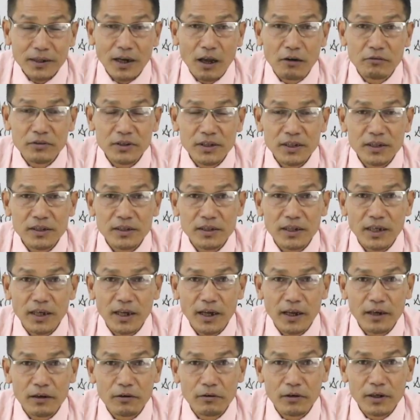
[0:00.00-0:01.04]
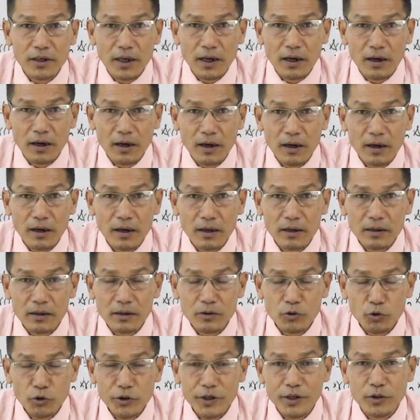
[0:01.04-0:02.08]
nouns sing say I koina
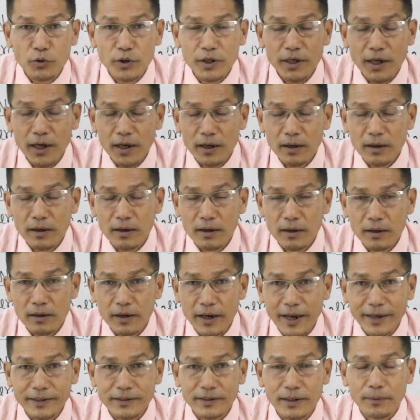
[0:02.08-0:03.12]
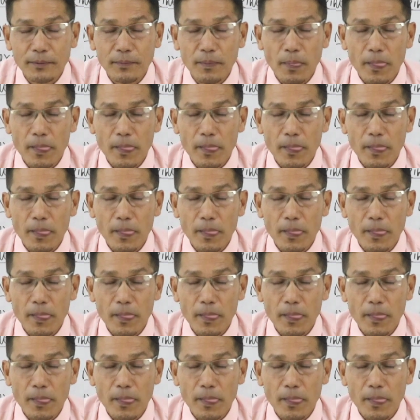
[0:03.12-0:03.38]
toina like say